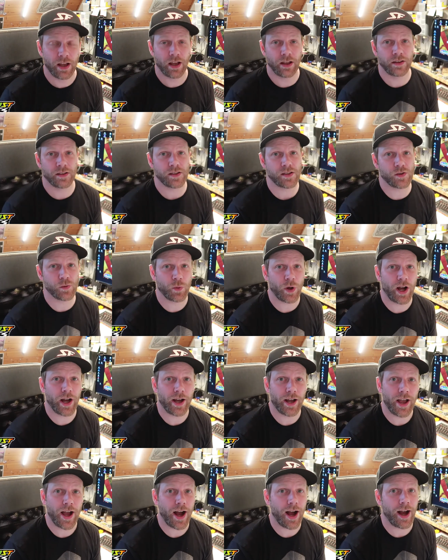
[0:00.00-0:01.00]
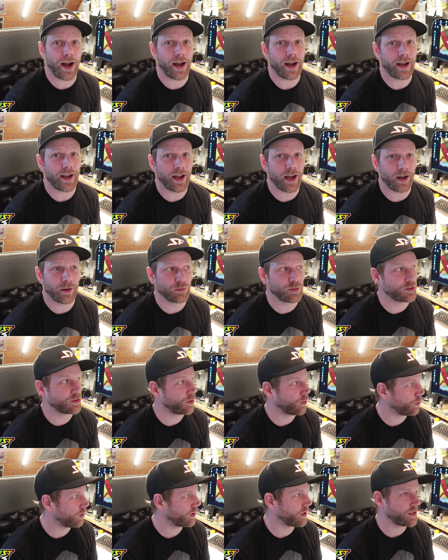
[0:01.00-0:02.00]
And this is why I am
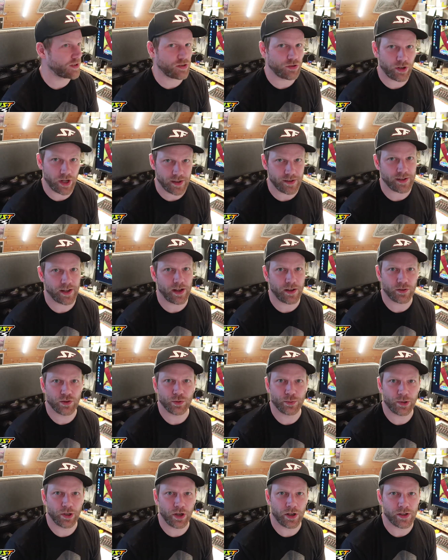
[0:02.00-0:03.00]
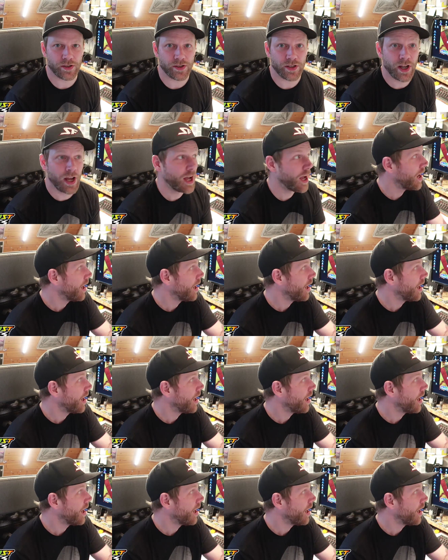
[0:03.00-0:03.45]
totally stressed out, to be honest.